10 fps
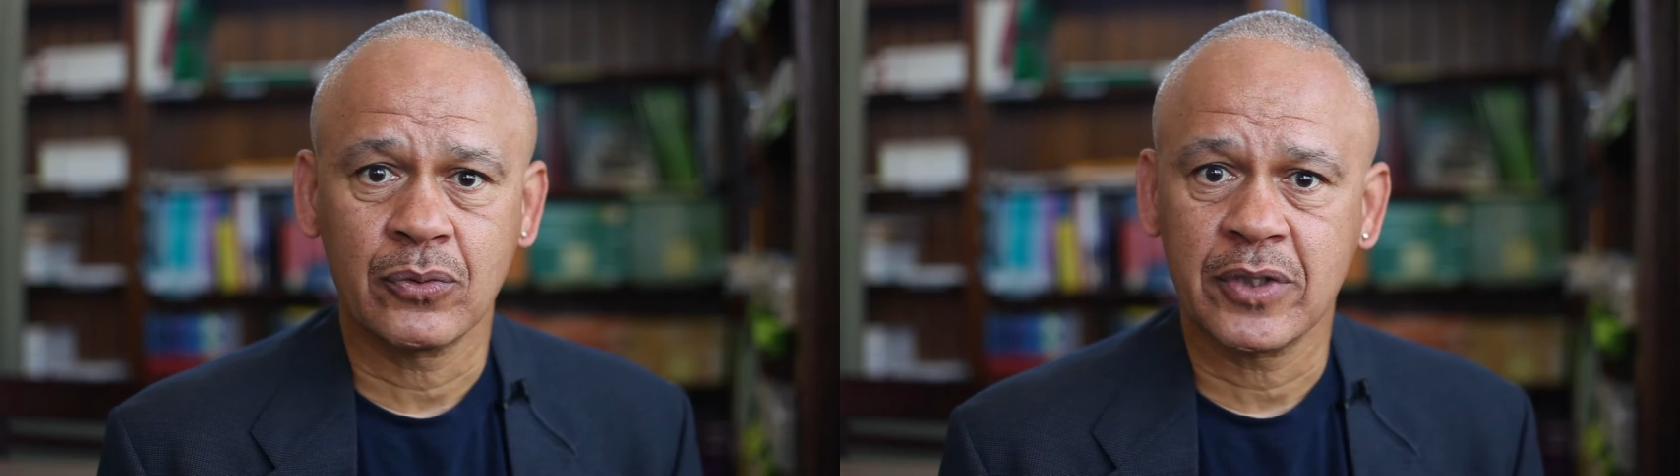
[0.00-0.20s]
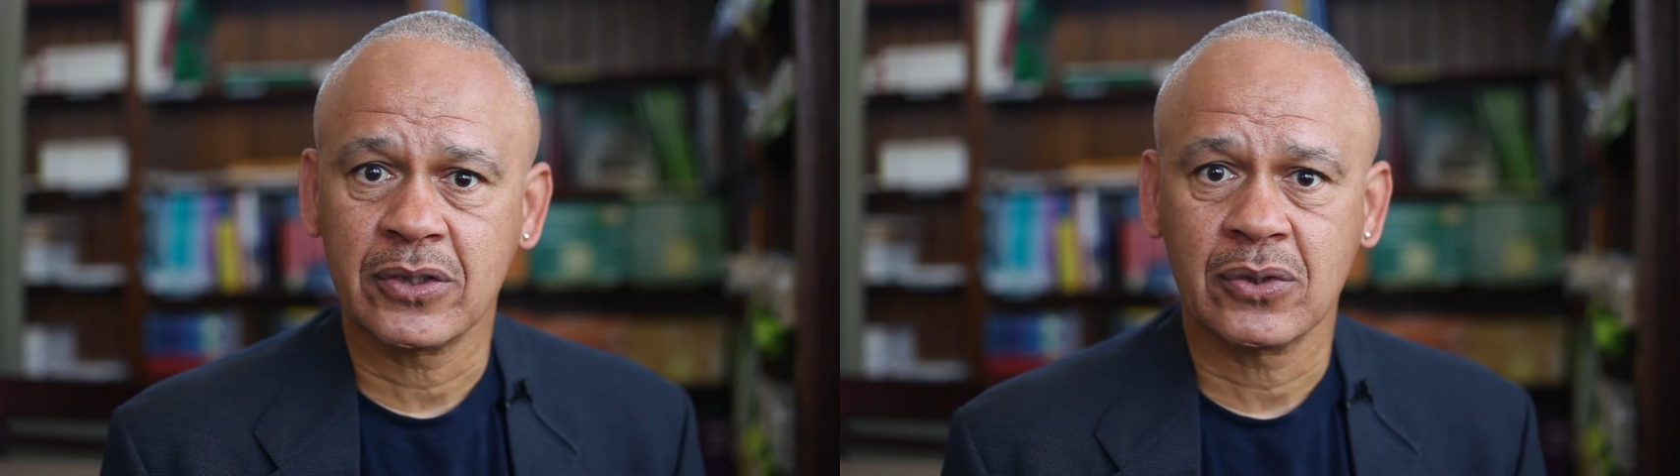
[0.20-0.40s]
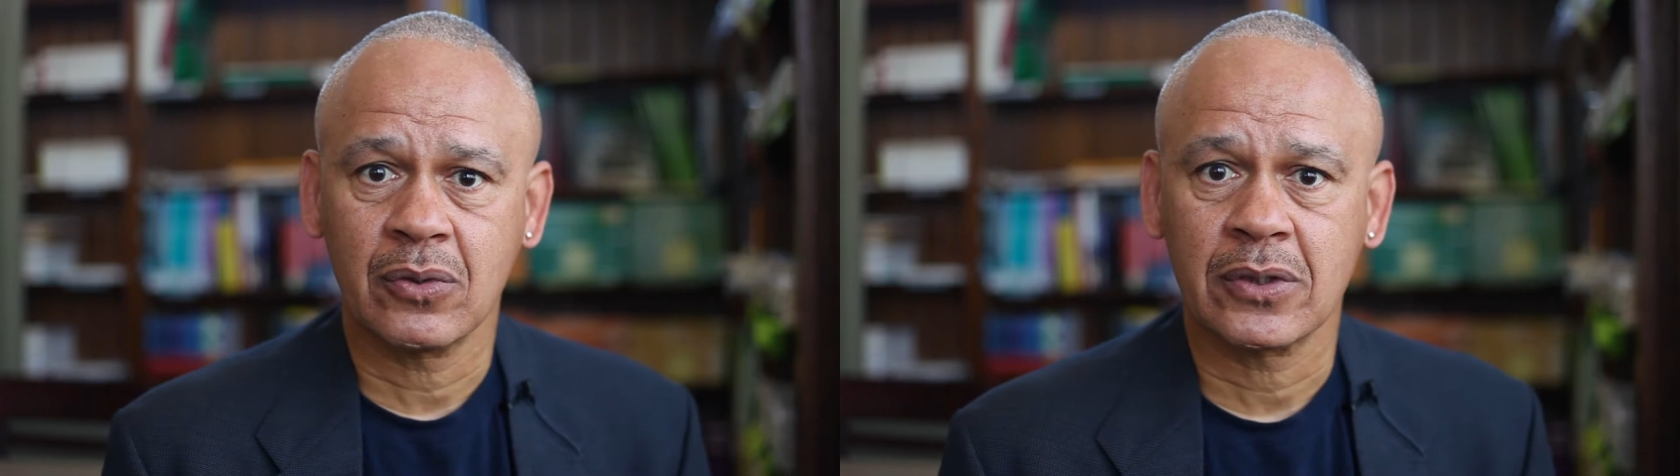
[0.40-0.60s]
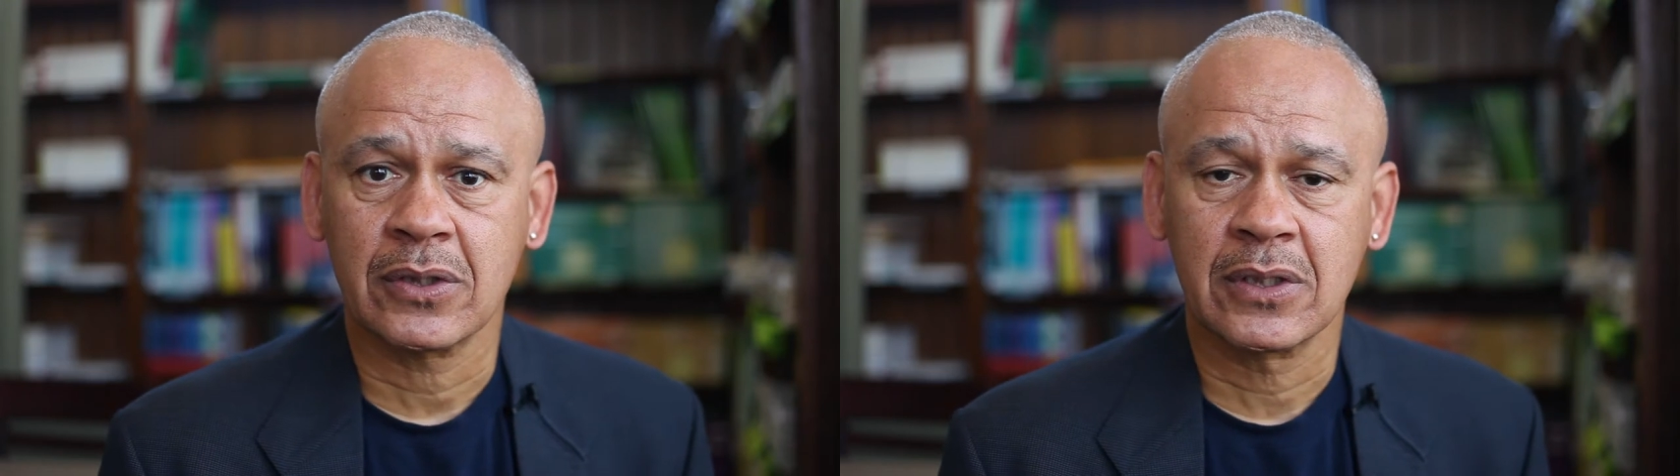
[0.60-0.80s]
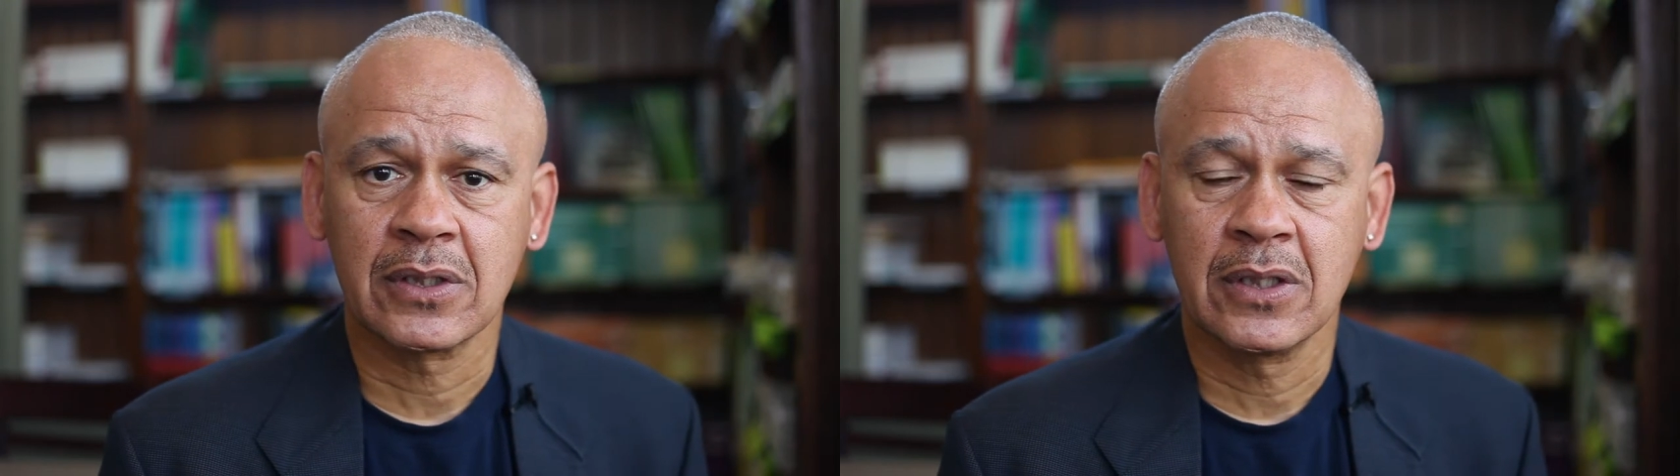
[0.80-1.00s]

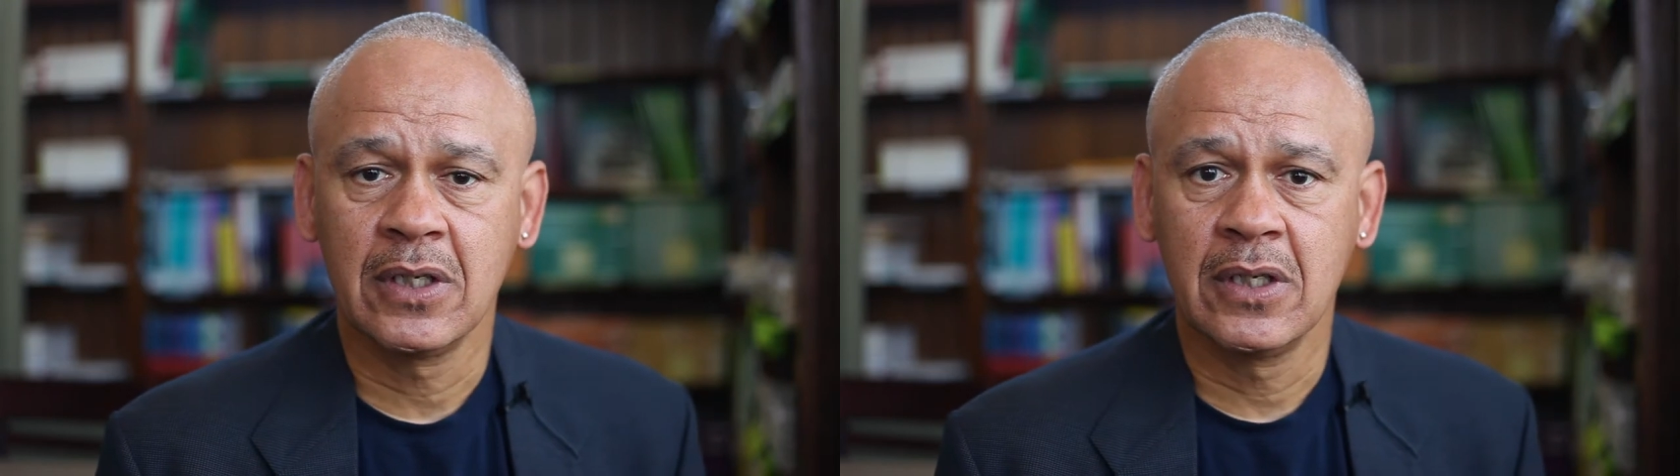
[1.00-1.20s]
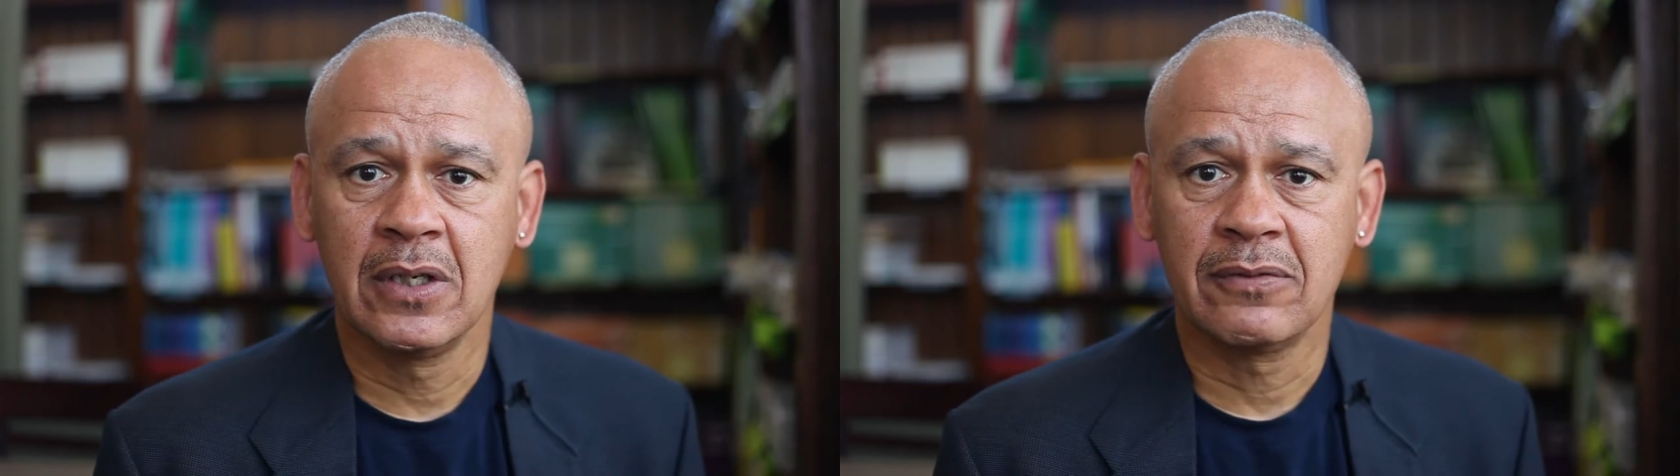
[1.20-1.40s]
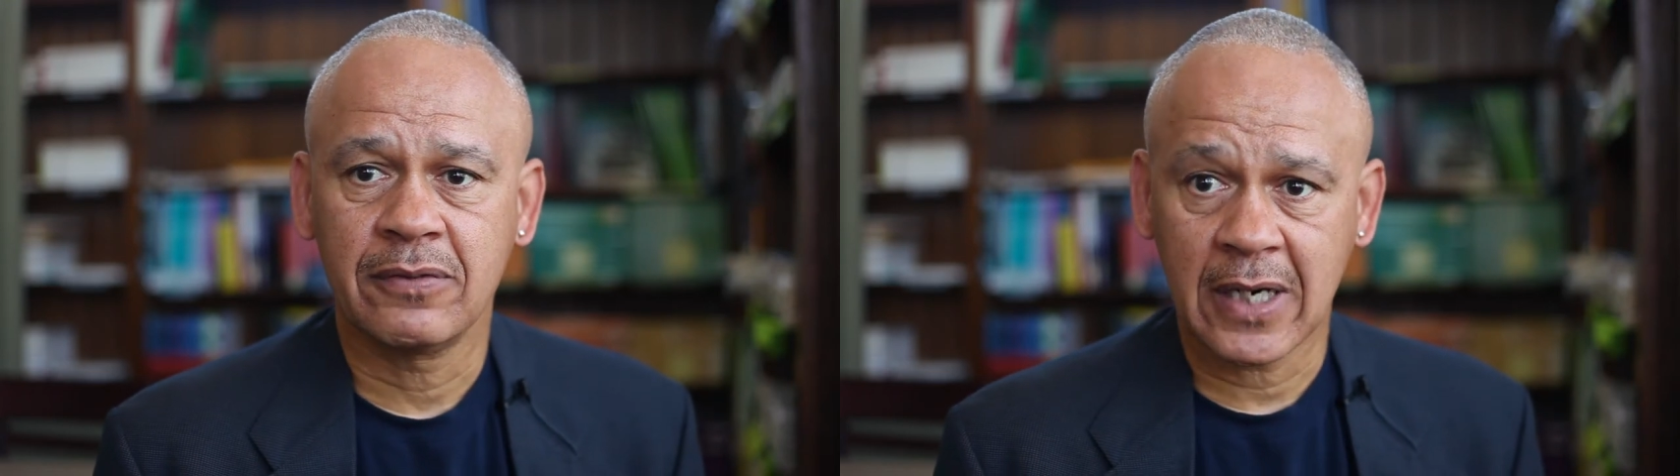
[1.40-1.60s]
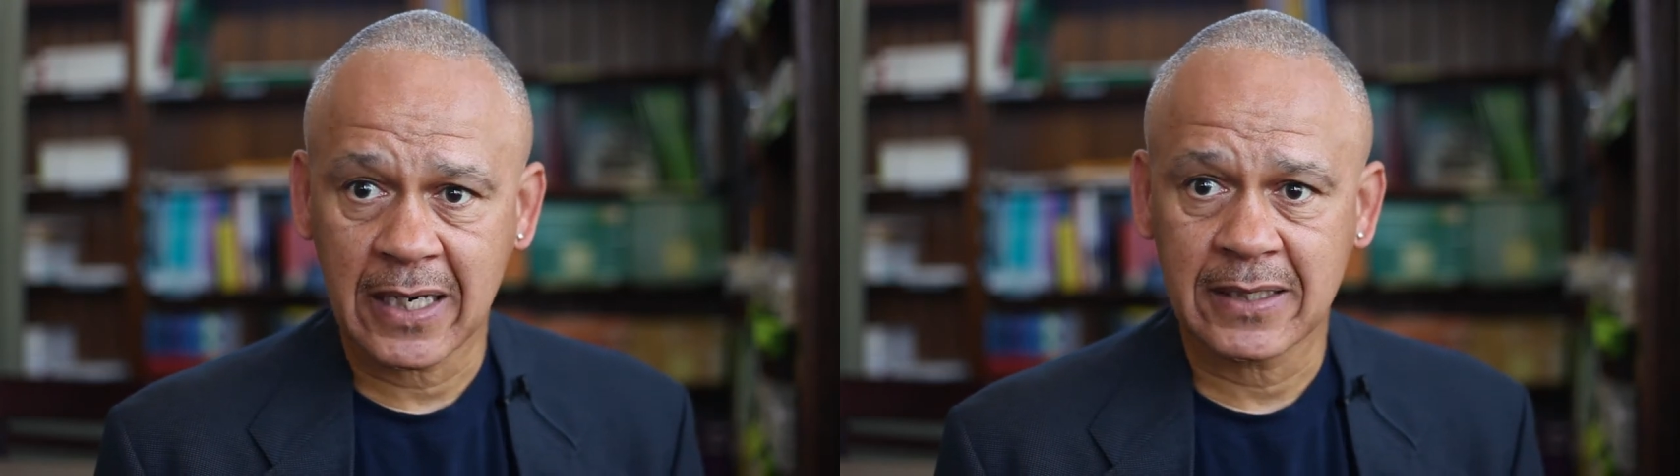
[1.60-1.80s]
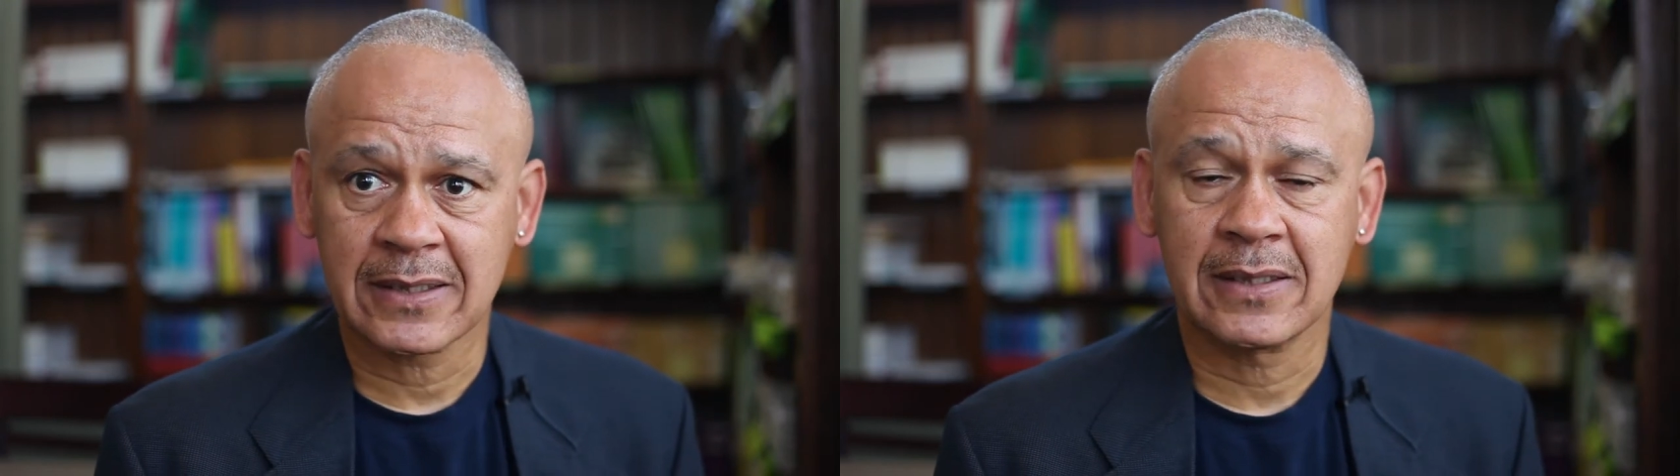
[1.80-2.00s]
resource for
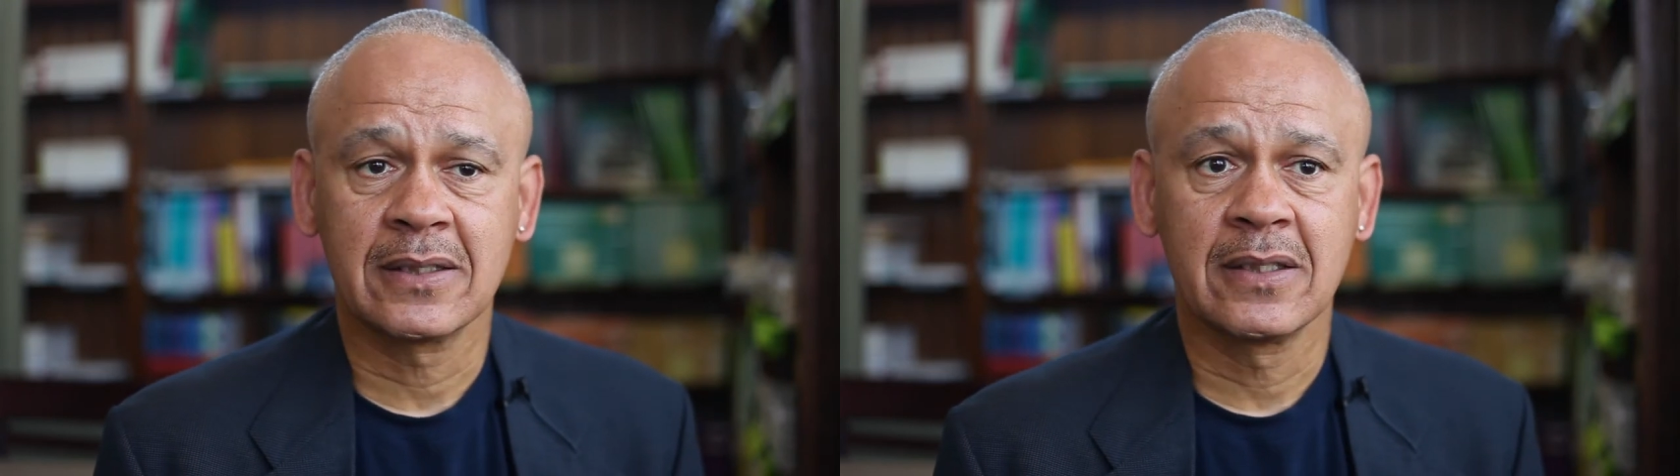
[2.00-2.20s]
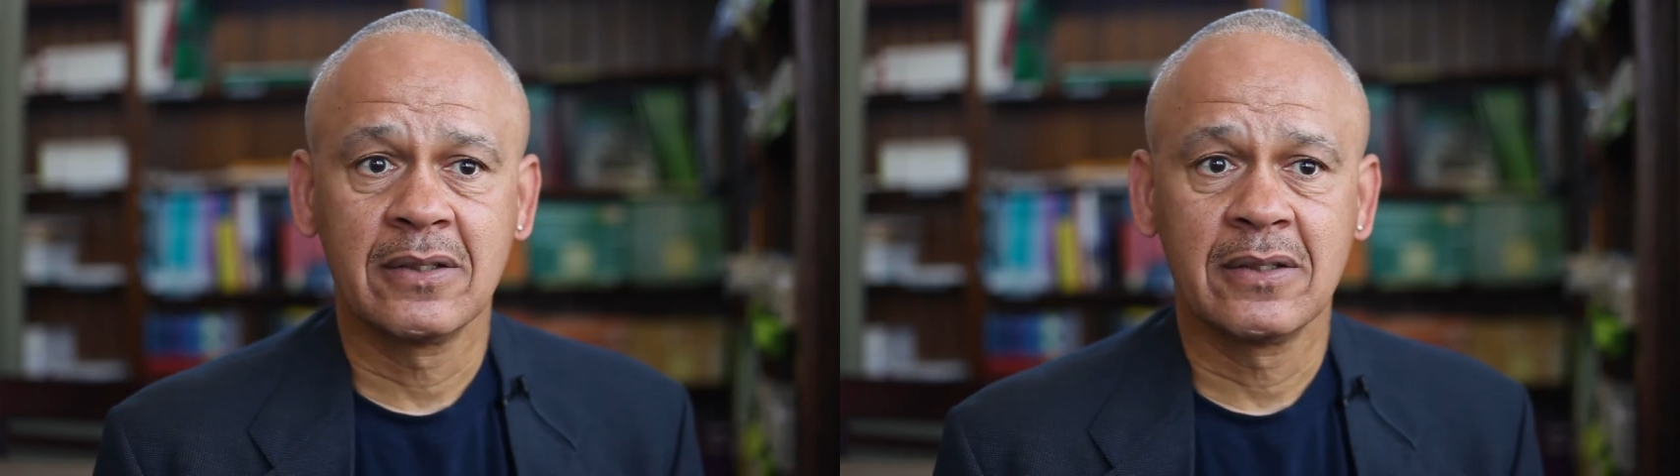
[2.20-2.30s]
us,